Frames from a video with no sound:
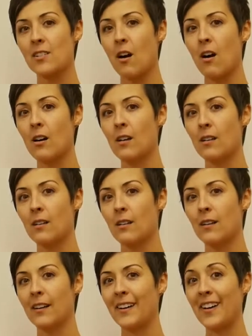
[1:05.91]
song
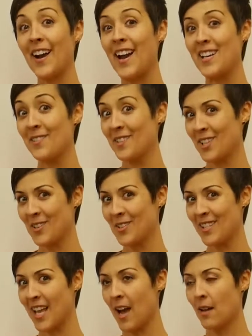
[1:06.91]
kind of
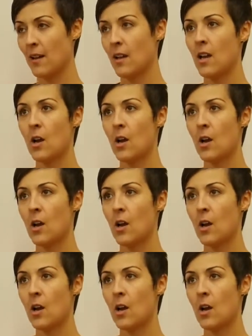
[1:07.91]
shows that.